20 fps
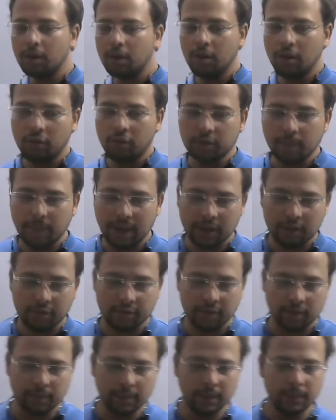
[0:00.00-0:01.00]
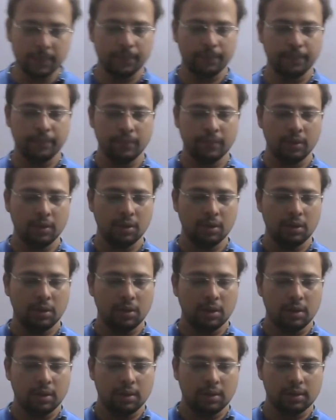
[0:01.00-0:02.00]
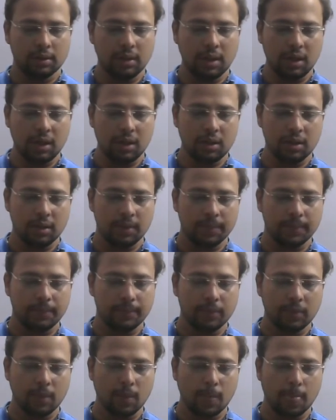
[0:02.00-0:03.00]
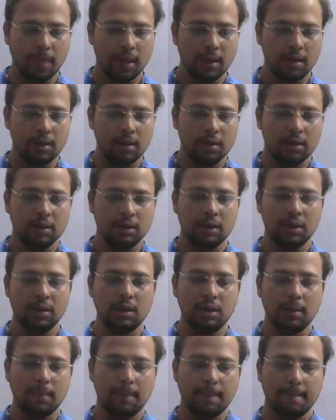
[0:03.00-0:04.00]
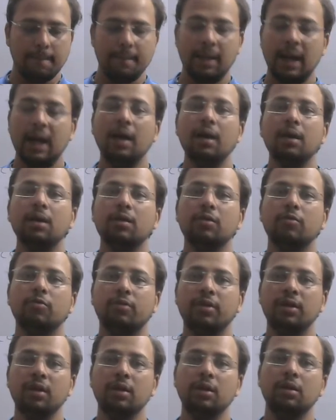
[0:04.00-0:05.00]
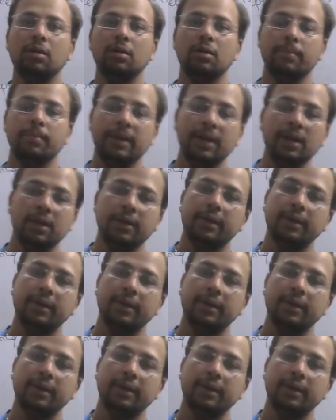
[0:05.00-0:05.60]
of the bank will be that the bank will be